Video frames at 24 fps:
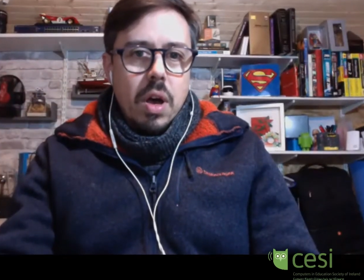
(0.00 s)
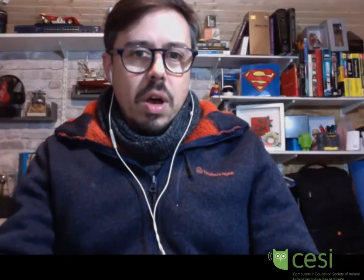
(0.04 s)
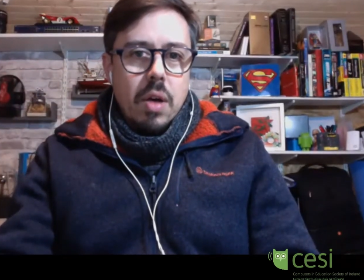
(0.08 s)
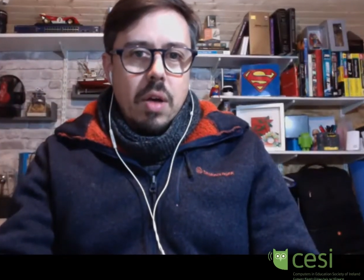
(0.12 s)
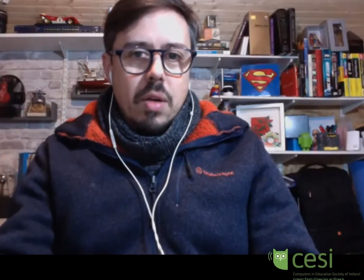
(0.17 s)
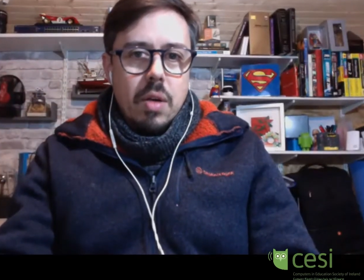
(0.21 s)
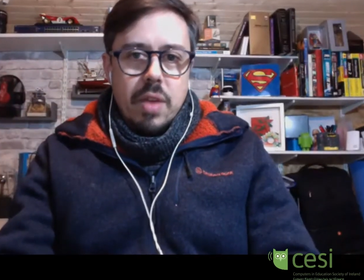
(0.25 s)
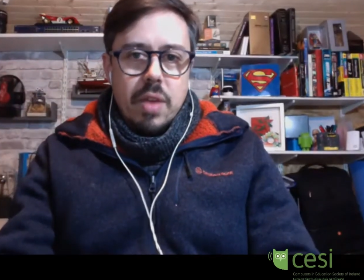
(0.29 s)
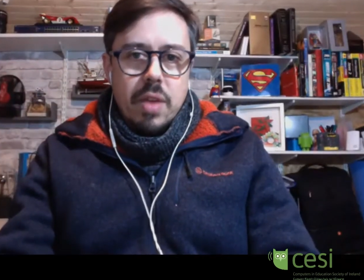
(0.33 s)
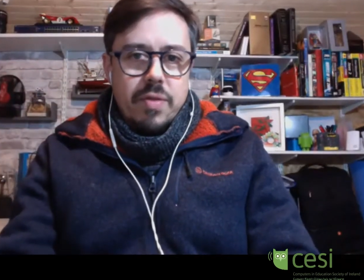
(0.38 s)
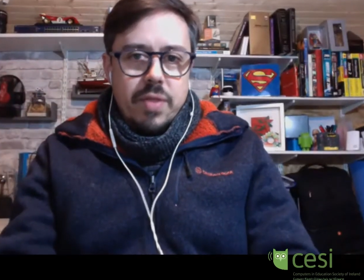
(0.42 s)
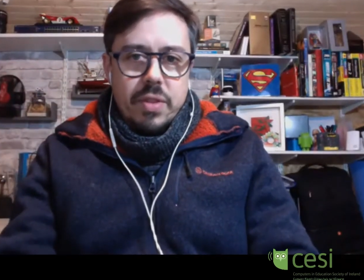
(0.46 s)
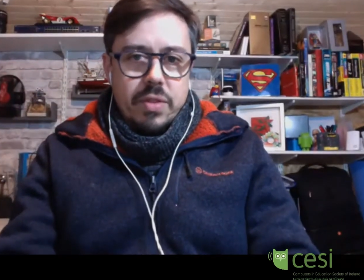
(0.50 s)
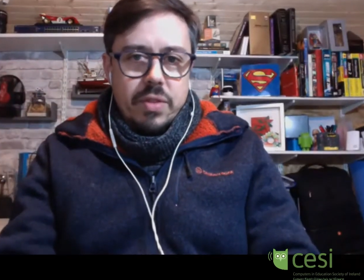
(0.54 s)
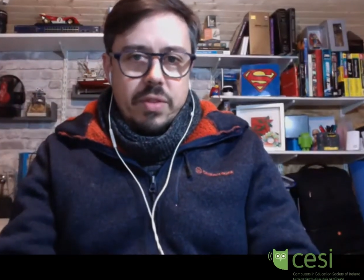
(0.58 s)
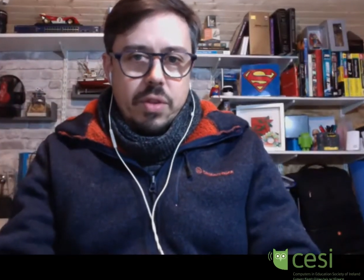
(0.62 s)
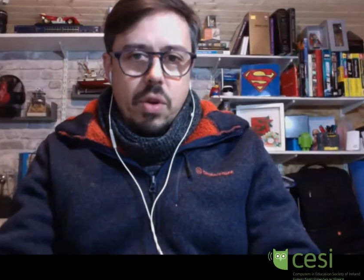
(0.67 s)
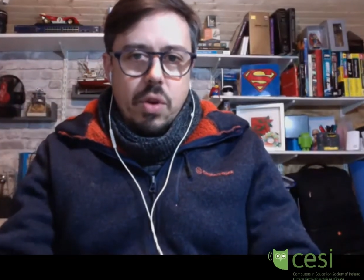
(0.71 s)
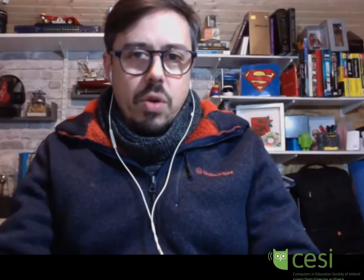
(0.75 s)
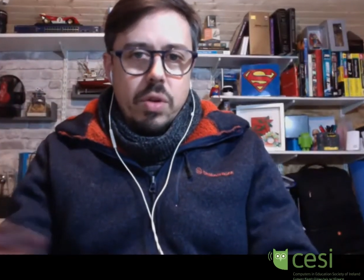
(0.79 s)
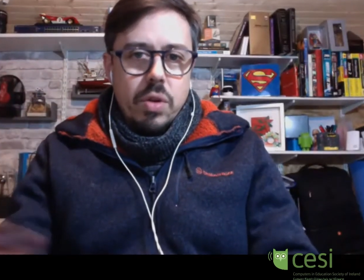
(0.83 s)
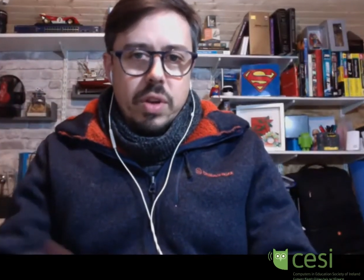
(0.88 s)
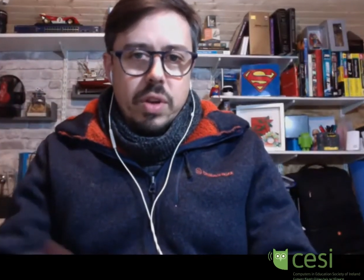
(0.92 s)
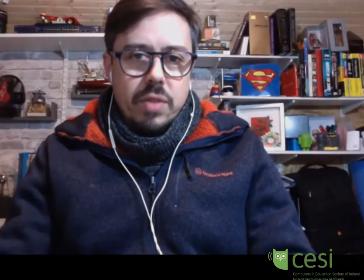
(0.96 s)
if it's
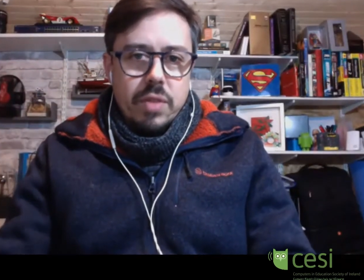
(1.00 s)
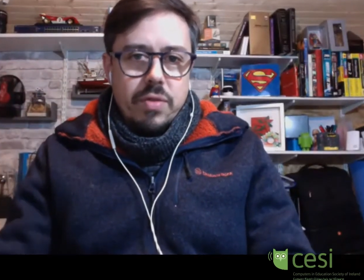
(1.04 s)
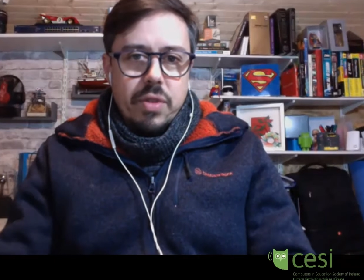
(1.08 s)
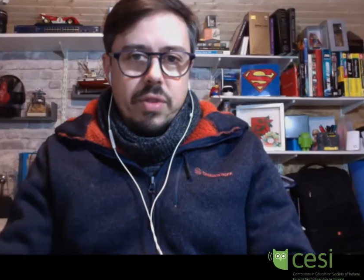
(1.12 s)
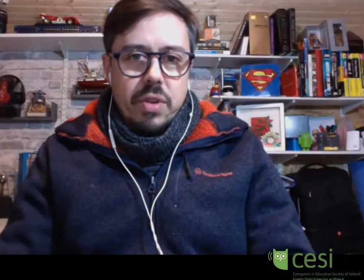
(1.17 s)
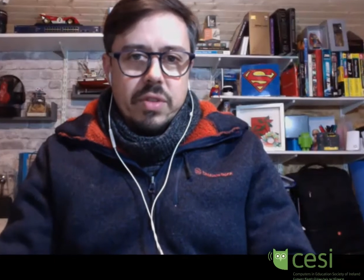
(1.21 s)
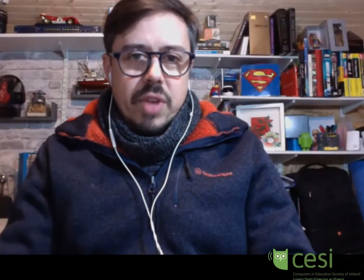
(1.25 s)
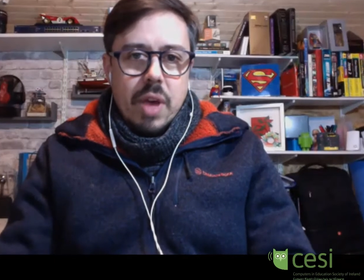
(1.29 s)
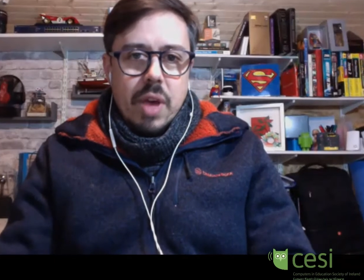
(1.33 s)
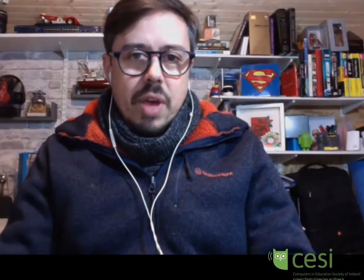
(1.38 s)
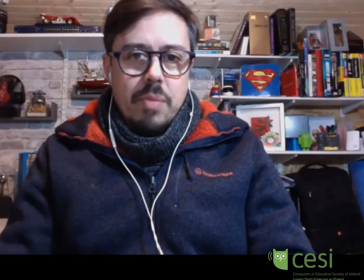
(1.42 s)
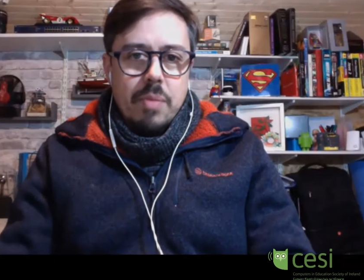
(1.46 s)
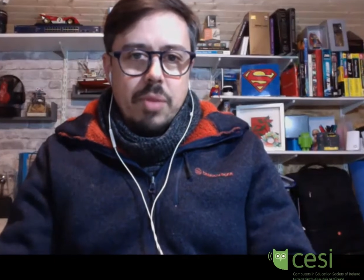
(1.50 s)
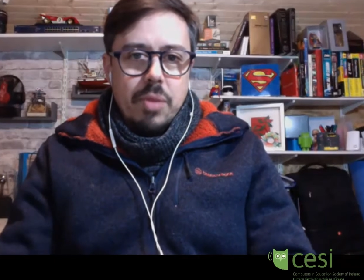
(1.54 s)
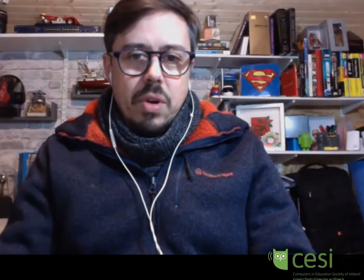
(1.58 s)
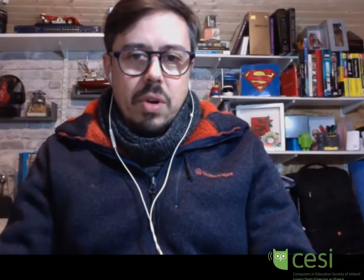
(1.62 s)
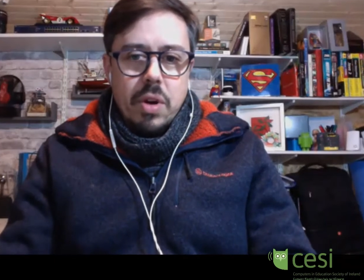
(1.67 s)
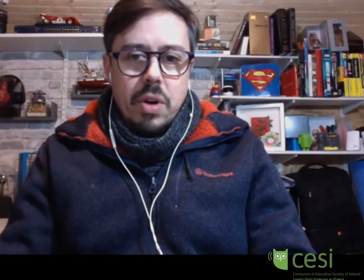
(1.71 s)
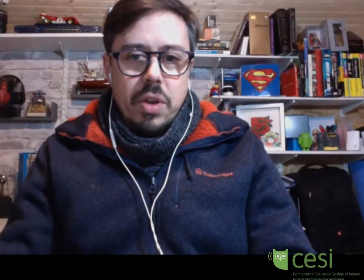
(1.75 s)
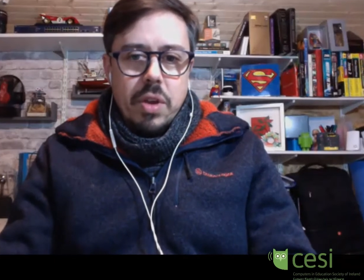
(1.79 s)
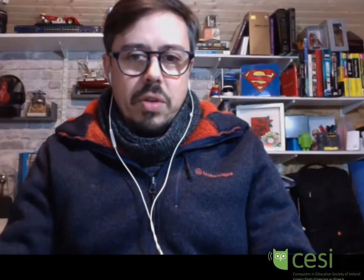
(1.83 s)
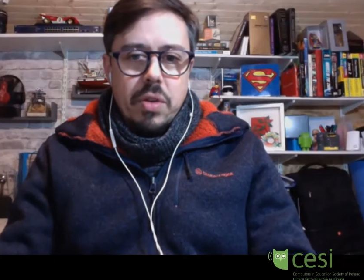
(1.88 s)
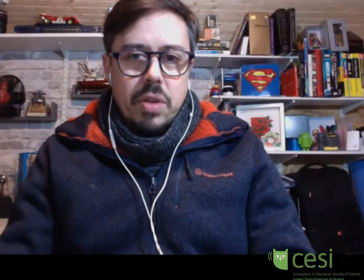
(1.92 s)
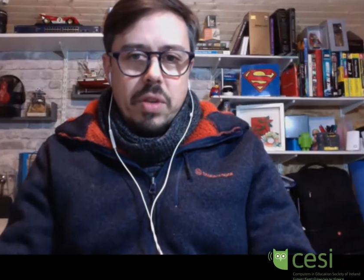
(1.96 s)
coding, for example,
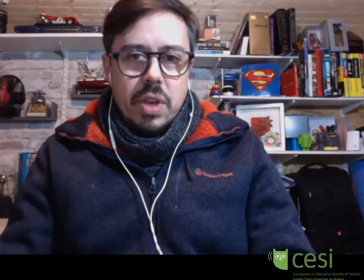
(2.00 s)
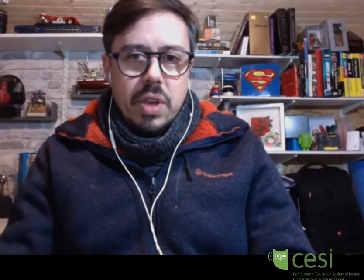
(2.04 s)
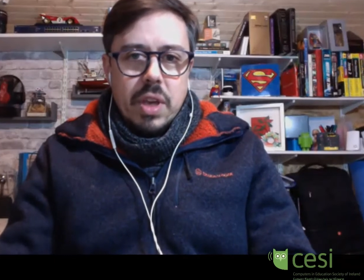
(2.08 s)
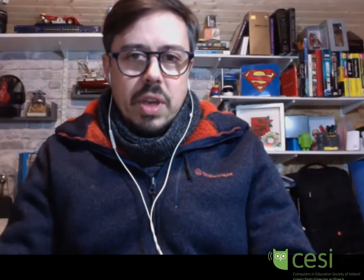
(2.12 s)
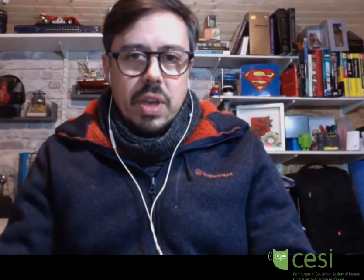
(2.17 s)
or you can